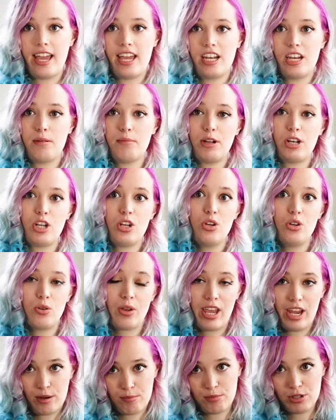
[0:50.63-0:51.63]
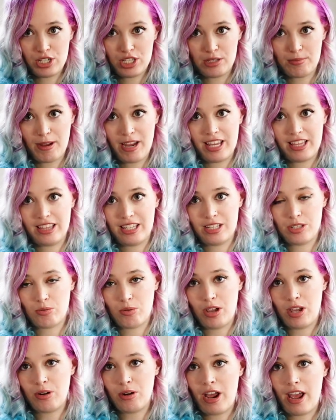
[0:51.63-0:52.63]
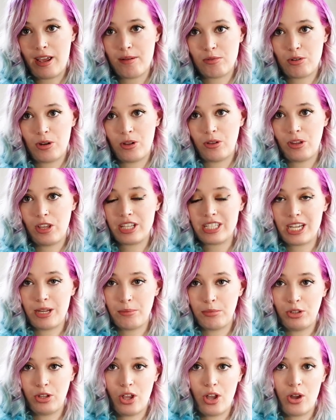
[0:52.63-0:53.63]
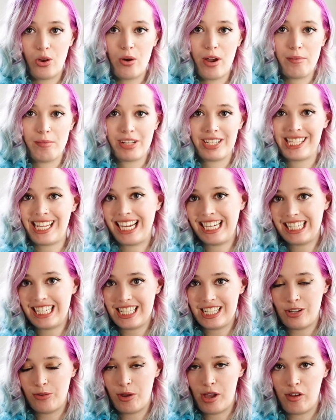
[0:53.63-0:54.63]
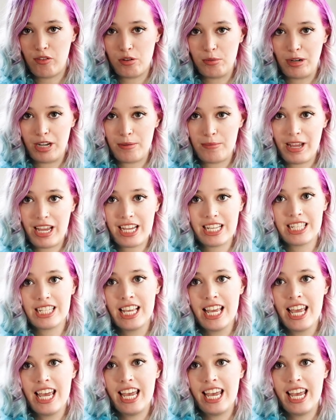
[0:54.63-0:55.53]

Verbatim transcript: Anybody who can participate in this one, I'm going to link down below. I'm excited to see what everybody makes.